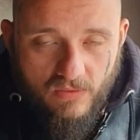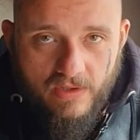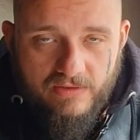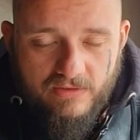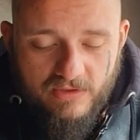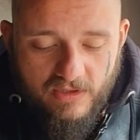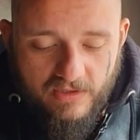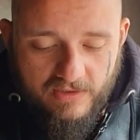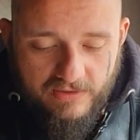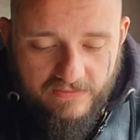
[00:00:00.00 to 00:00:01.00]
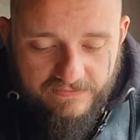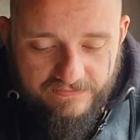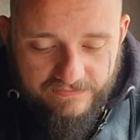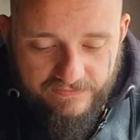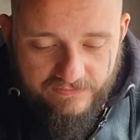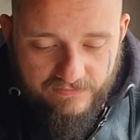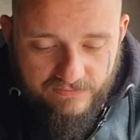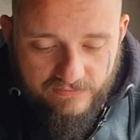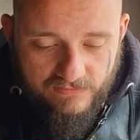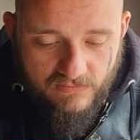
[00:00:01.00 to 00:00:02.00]
wheels and tyres.
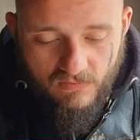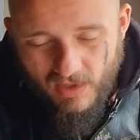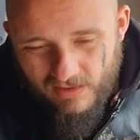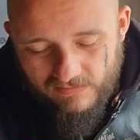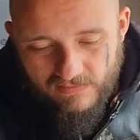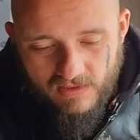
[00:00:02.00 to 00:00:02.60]
Well,